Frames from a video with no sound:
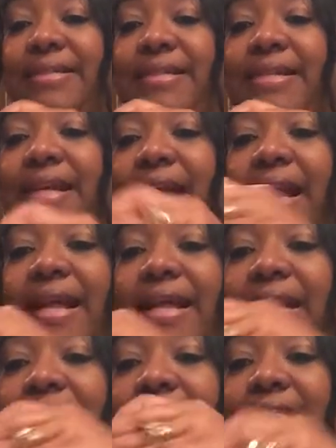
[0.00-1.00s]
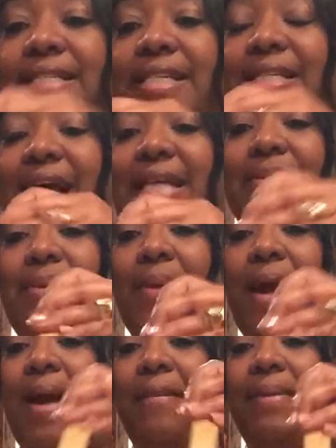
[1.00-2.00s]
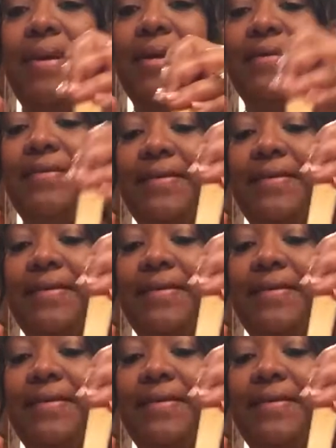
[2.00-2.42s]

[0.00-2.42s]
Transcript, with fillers: Look at it. Looking just like some ground beef.